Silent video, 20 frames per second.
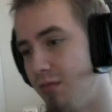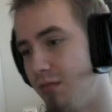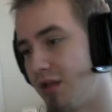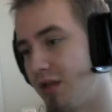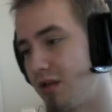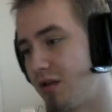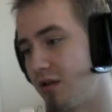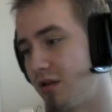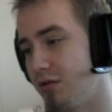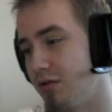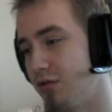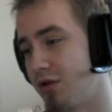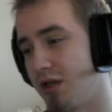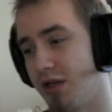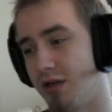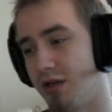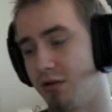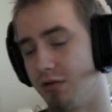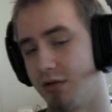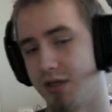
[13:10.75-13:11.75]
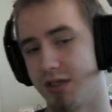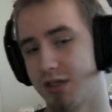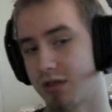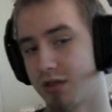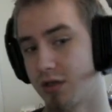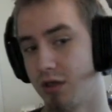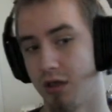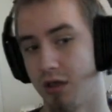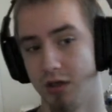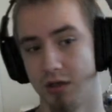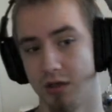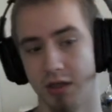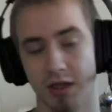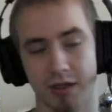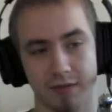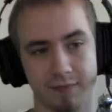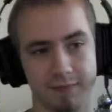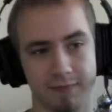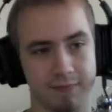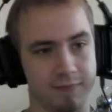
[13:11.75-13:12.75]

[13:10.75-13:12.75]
But usually you discard like